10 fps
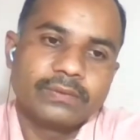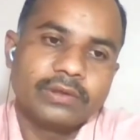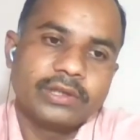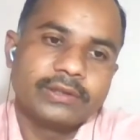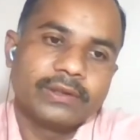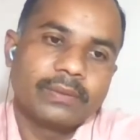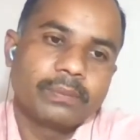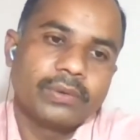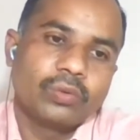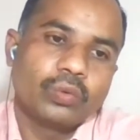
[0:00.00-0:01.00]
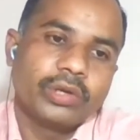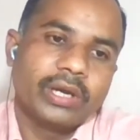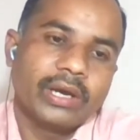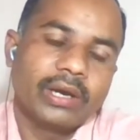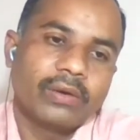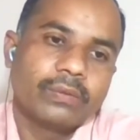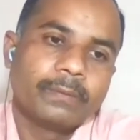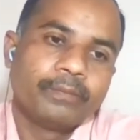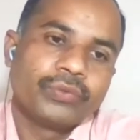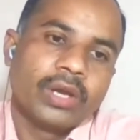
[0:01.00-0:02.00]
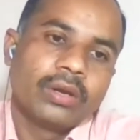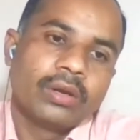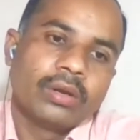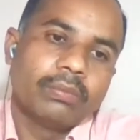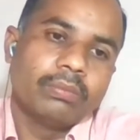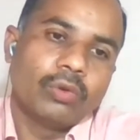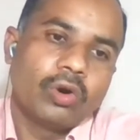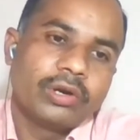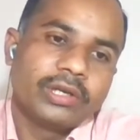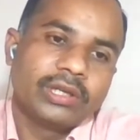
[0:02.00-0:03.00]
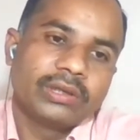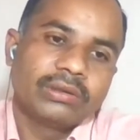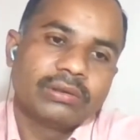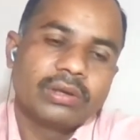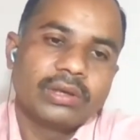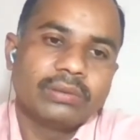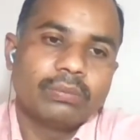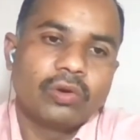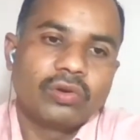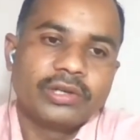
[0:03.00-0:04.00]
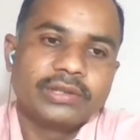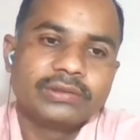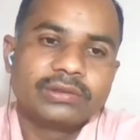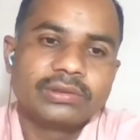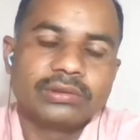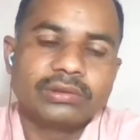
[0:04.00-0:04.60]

For example, we have morning and mornings.